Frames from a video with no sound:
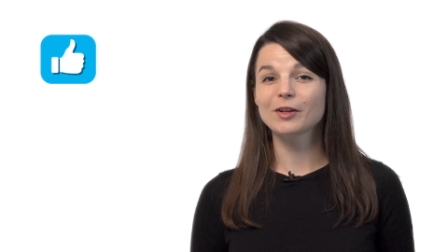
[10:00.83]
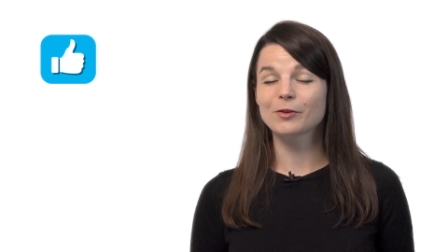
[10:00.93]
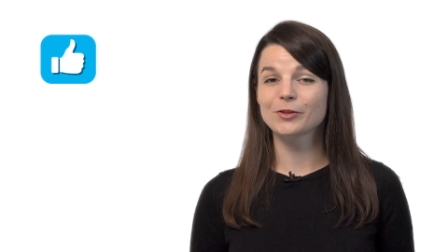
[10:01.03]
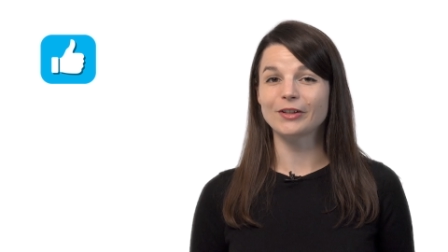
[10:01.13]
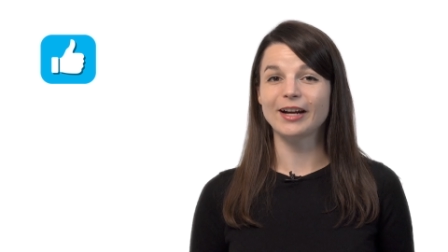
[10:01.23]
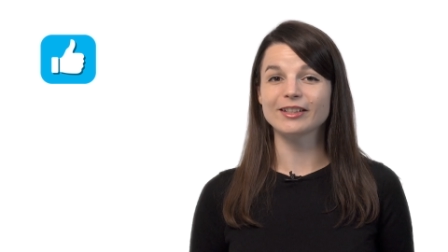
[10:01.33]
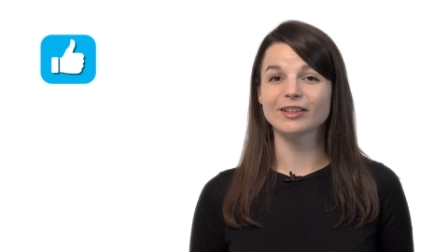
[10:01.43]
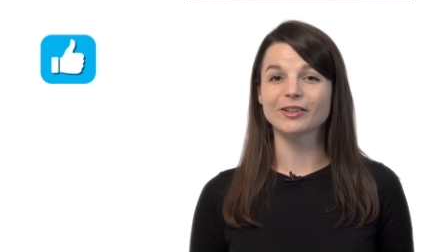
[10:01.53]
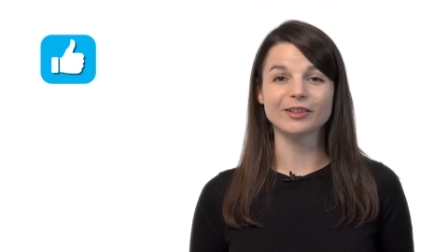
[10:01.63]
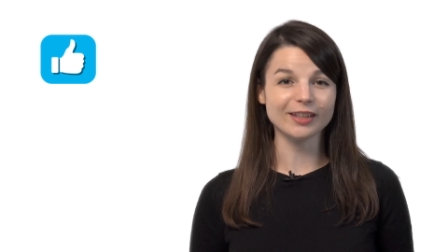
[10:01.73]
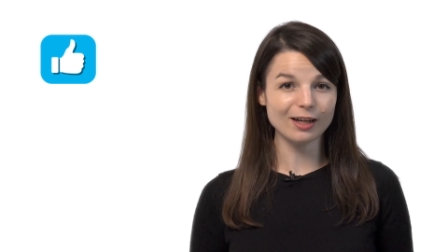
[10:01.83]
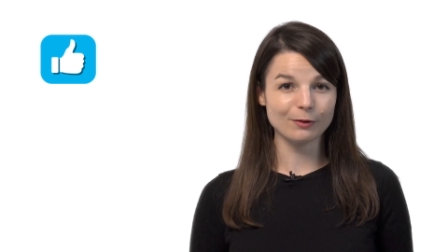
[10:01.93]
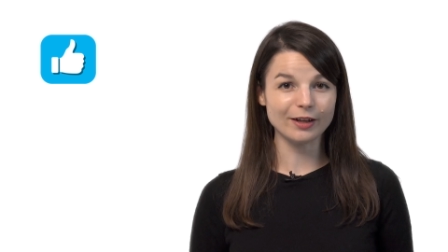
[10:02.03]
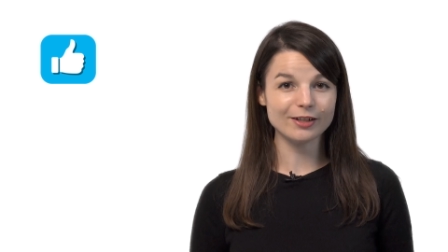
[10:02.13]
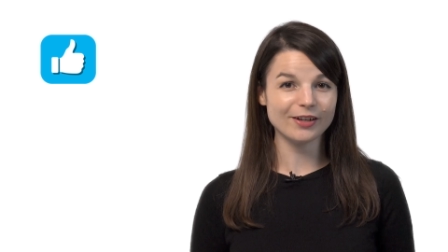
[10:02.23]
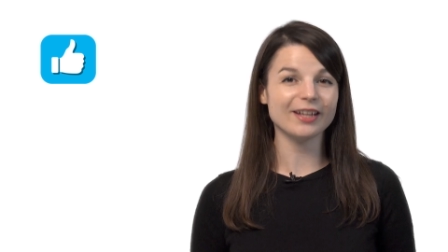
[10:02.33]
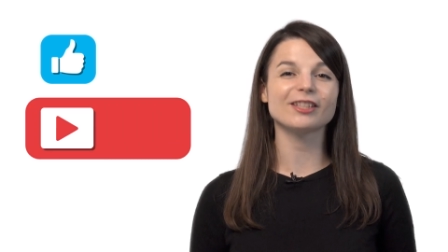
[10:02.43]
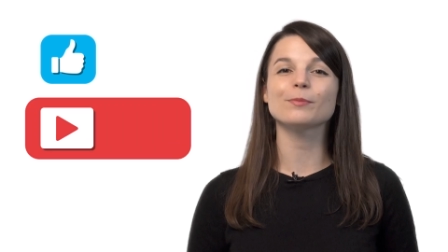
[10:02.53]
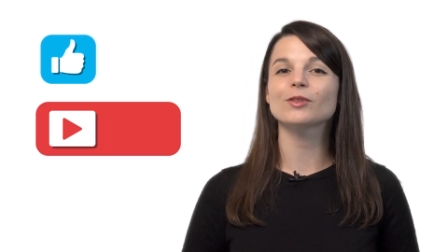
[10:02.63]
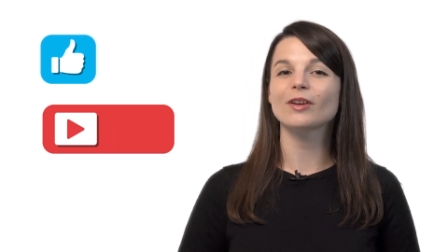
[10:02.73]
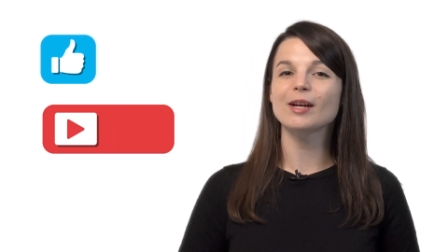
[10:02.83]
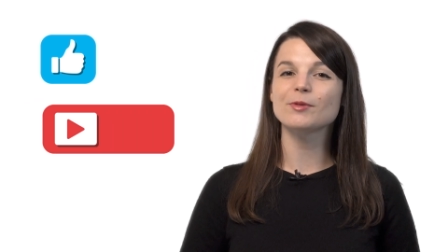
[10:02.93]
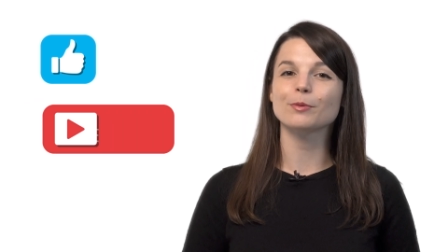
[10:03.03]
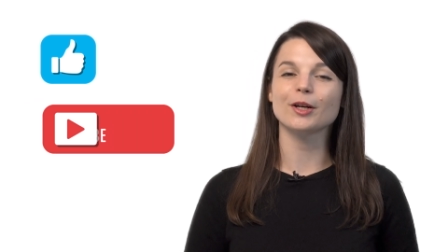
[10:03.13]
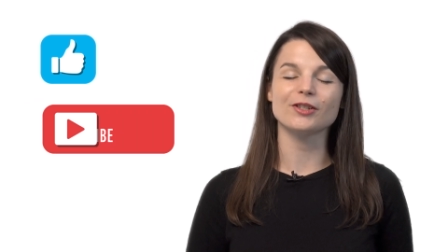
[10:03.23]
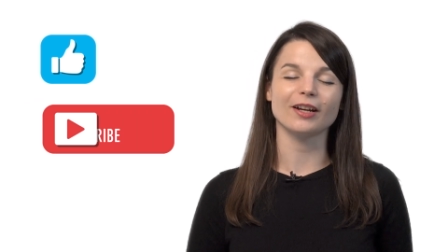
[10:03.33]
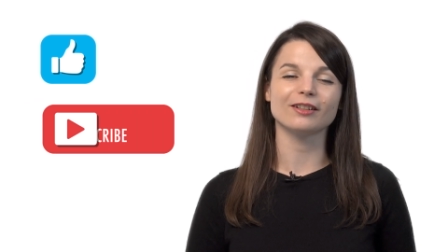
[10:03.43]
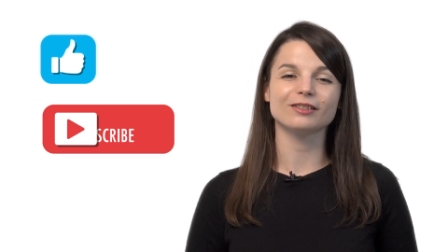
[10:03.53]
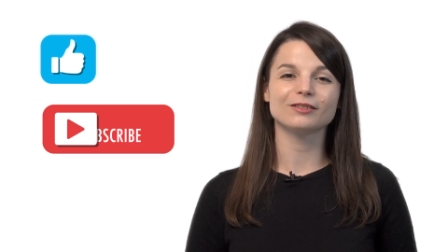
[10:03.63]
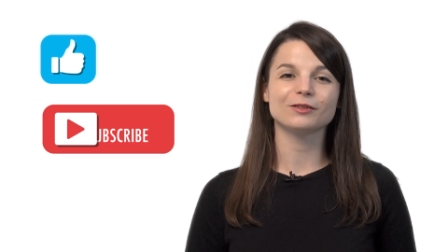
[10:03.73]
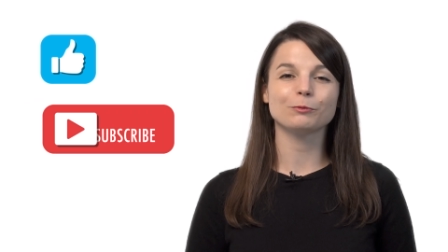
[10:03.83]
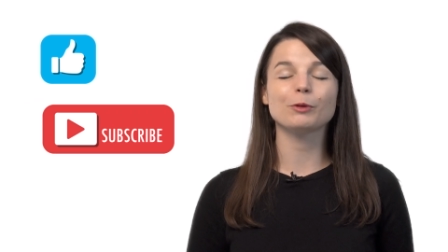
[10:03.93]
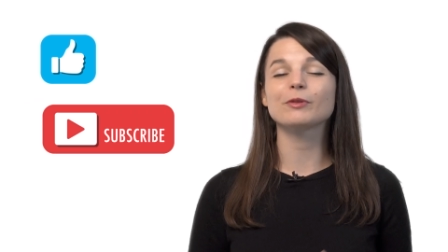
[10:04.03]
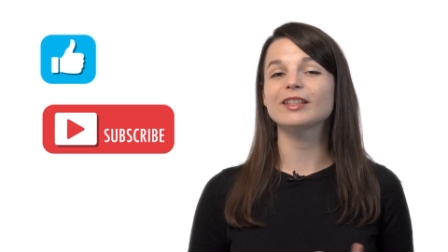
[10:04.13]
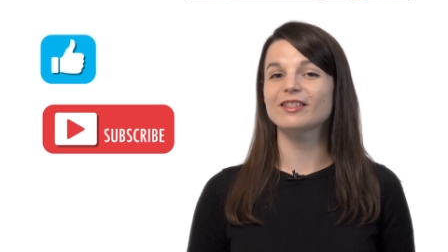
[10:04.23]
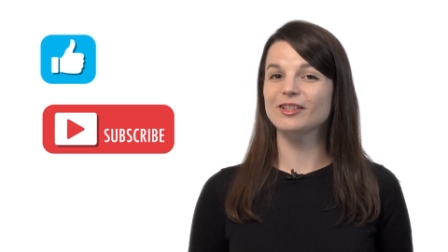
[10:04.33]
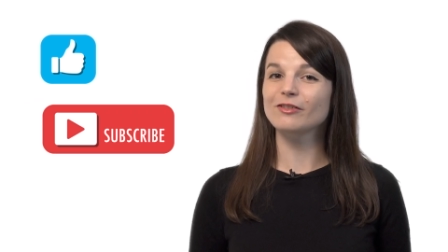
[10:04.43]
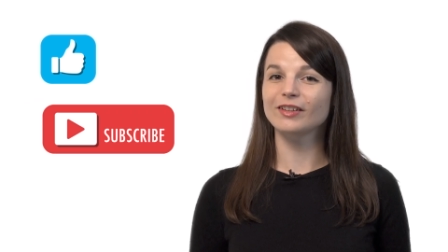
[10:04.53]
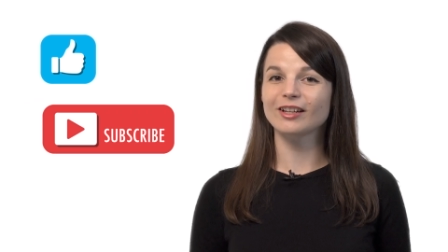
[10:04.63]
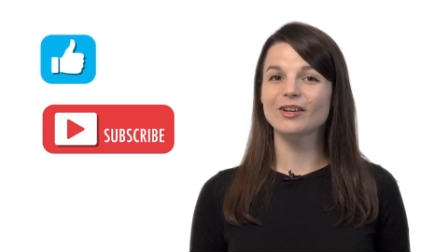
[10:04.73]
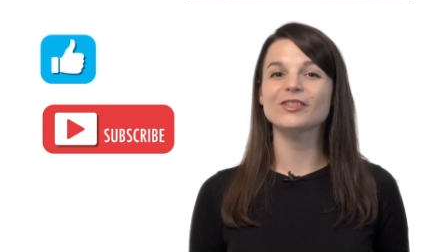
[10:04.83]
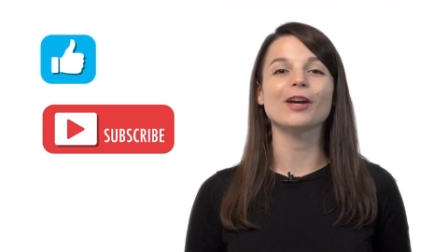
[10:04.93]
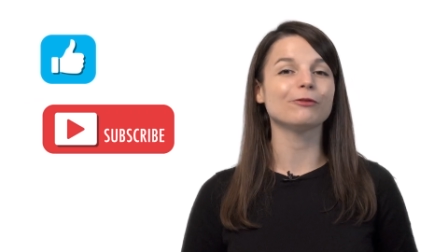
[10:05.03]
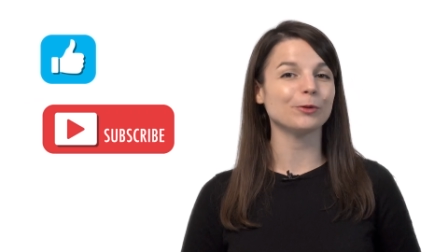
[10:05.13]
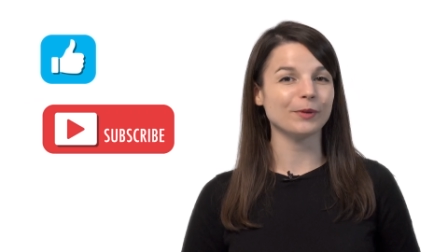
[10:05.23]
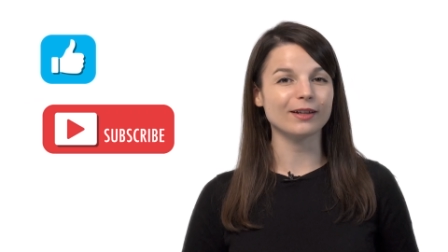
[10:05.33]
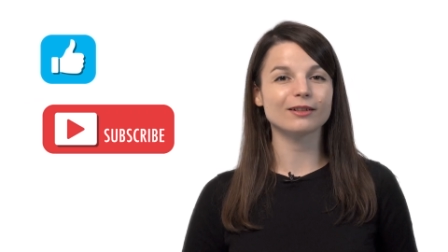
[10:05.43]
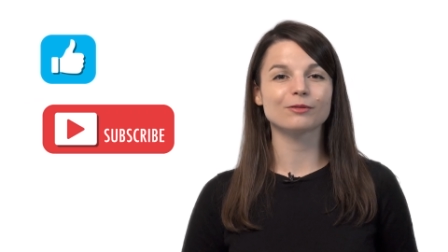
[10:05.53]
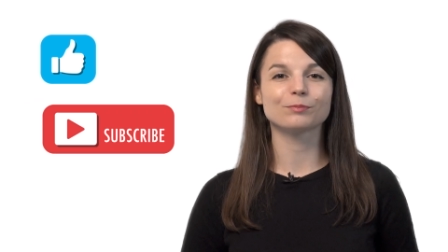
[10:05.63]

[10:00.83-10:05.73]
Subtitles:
who's trying to learn a language, and subscribe to our channel. We release new videos every week.